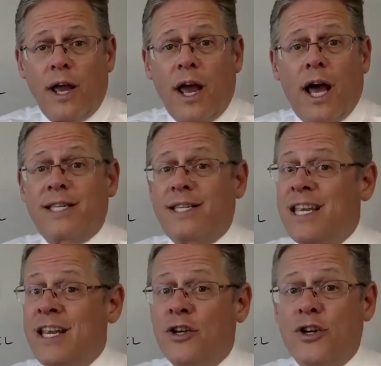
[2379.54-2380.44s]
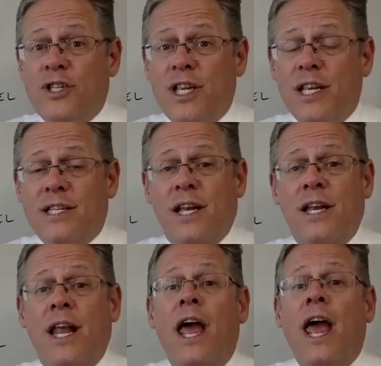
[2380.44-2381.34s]
a senior
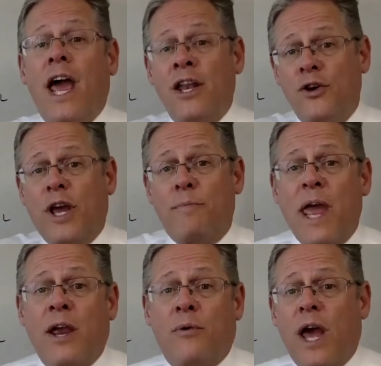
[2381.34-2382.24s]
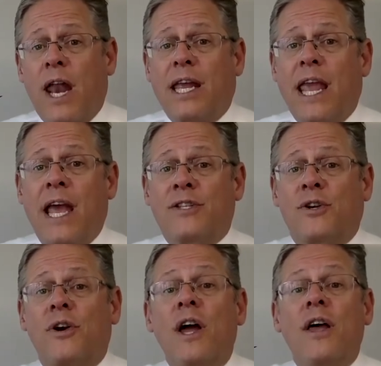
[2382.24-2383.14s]
citizen, and you get pancreatic
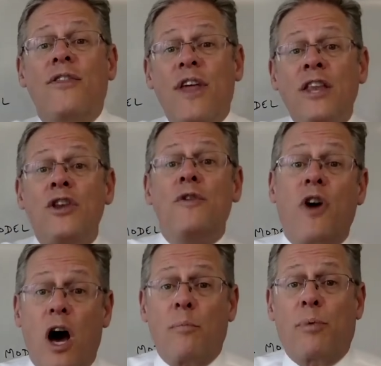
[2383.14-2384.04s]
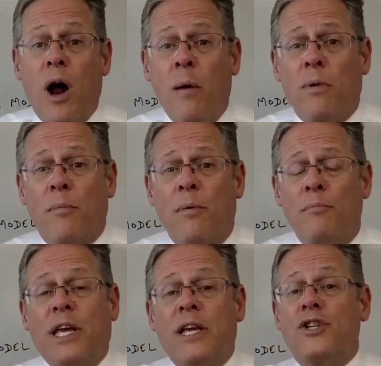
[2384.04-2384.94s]
cancer, then you've got a problem,
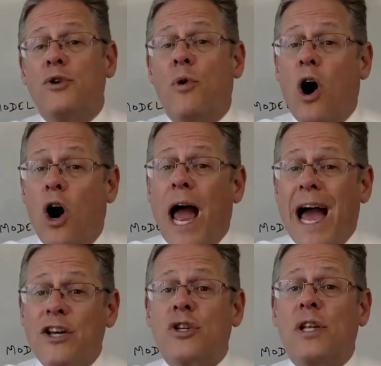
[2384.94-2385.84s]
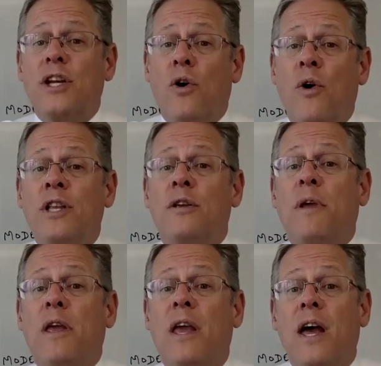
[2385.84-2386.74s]
because you are actually going to
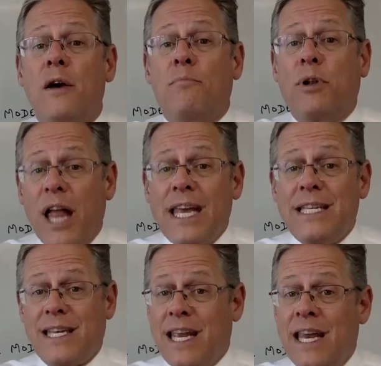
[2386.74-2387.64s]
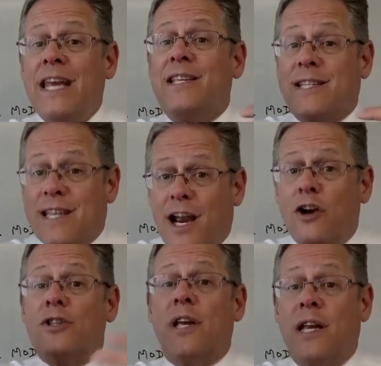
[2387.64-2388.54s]
be placed in a
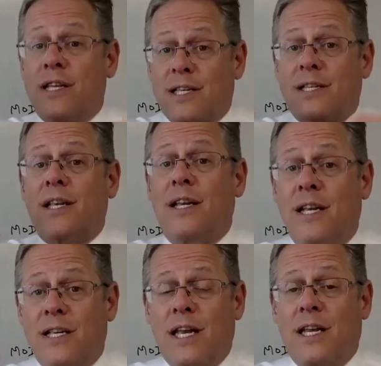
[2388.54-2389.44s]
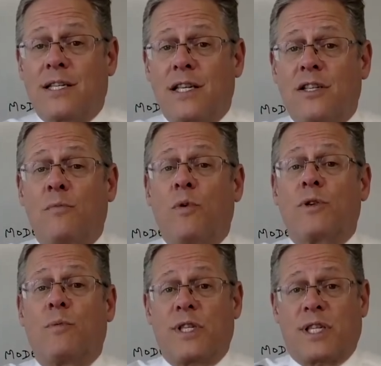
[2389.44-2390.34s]
scarce, in a system where
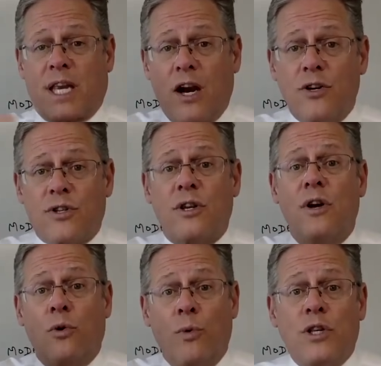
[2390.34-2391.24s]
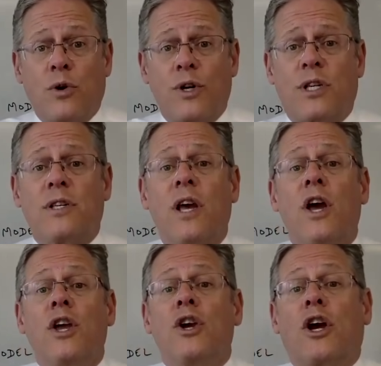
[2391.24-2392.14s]
with scarce resources,
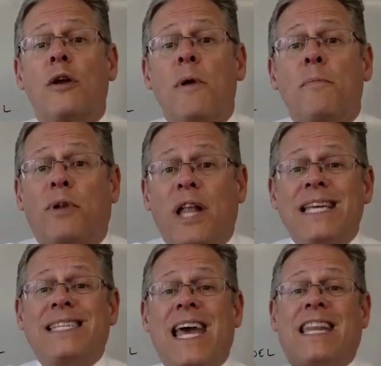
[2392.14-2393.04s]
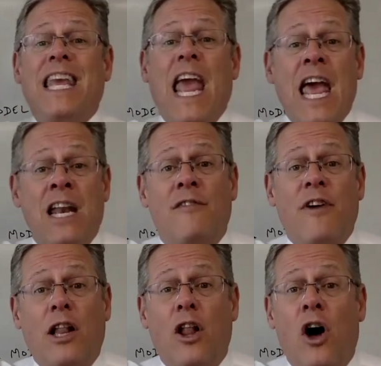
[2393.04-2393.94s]
you're going to be placed at the end of
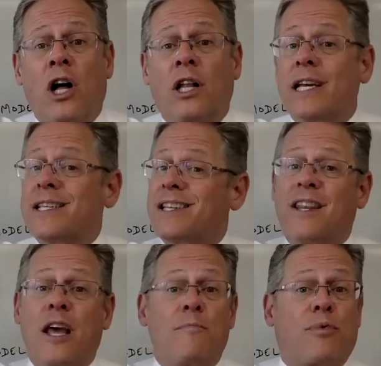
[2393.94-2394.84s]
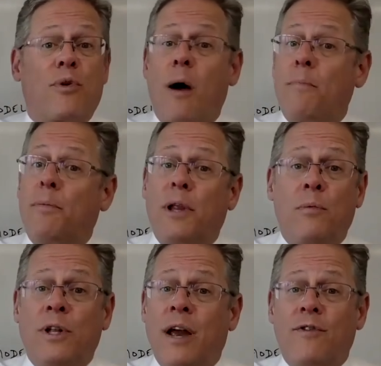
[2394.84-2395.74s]
a long list that probably
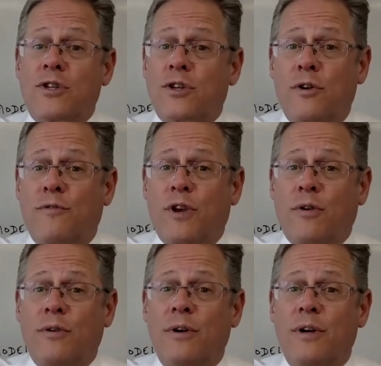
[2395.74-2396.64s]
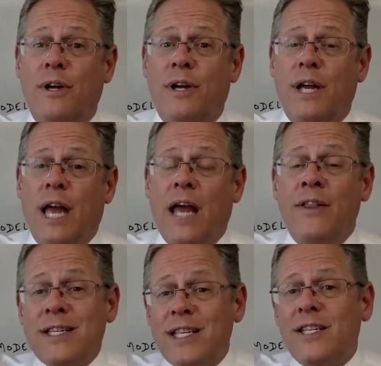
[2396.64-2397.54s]
will never serve you. And
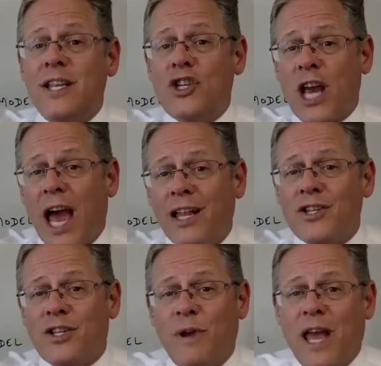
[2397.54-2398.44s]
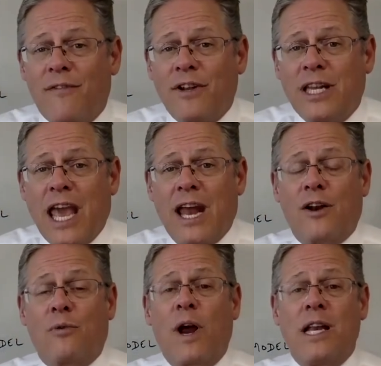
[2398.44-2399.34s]
this is the challenge that we have in
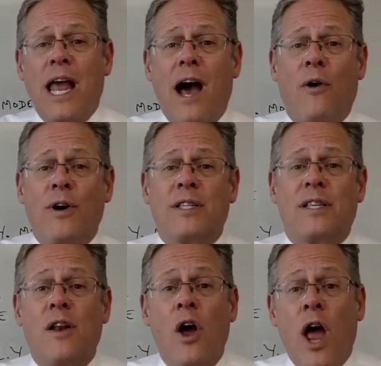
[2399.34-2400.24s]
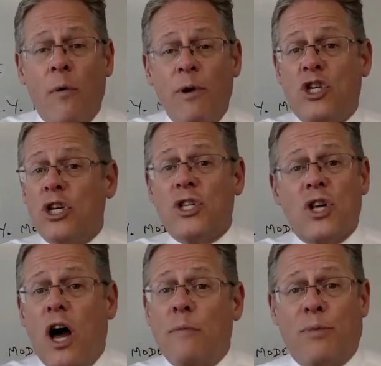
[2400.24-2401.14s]
Canada right now, is that, and we just
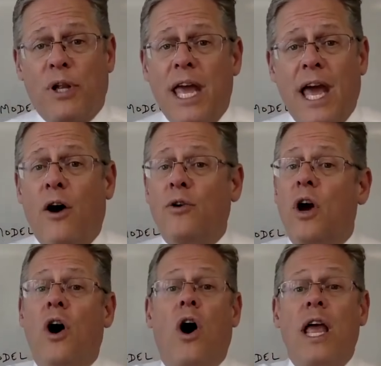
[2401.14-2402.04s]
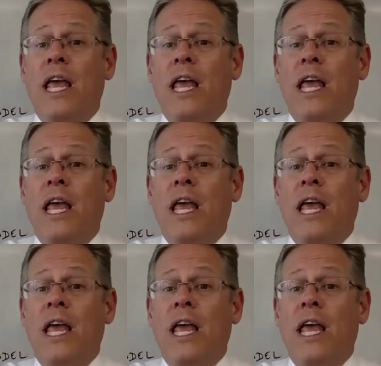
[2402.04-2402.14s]
saw it play out in